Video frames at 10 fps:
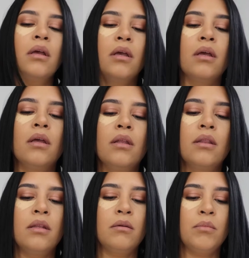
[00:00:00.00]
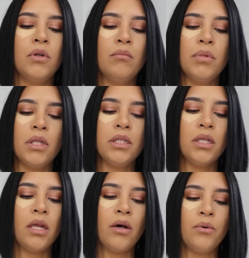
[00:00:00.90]
And I'm gonna blend
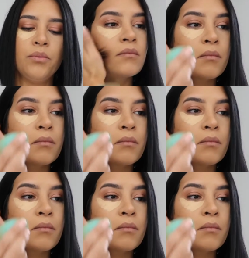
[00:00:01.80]
it out.